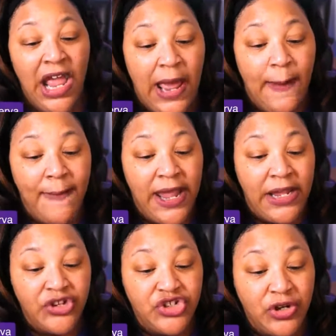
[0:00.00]
and
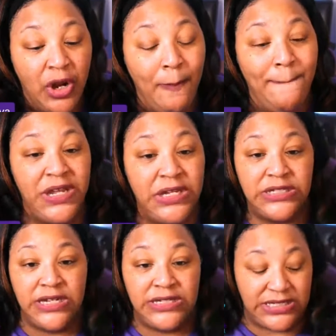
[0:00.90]
making sure your
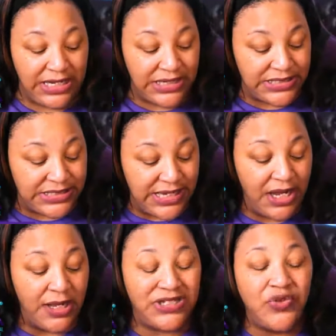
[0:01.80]
business is set
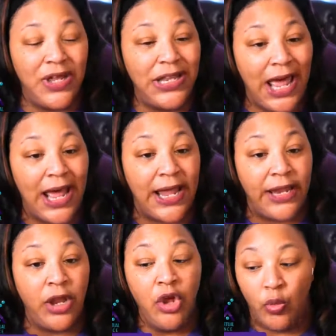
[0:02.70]
up to
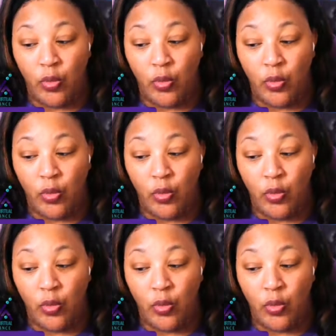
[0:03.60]
align